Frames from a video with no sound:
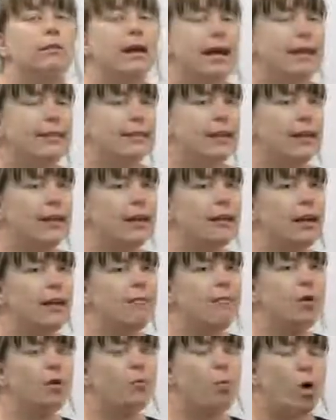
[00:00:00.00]
And then
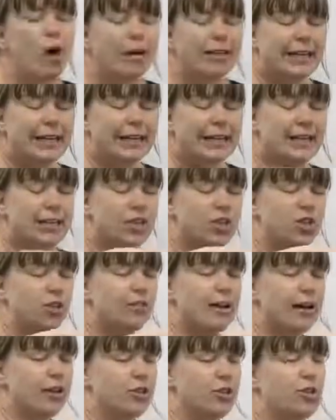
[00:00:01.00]
if you're walking in a
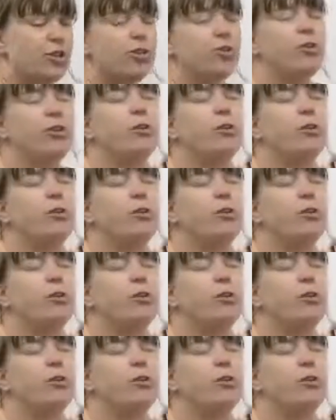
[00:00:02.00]
direction, you